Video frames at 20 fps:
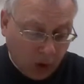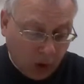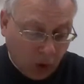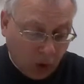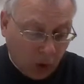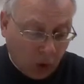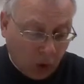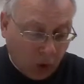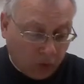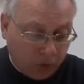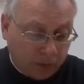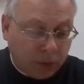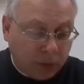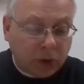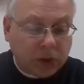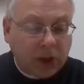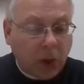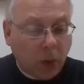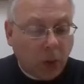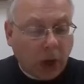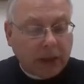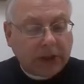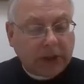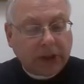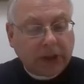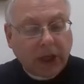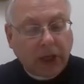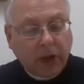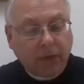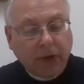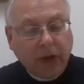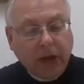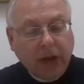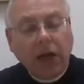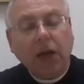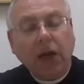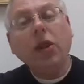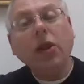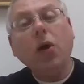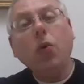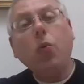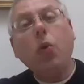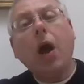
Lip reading: of putting oneself in the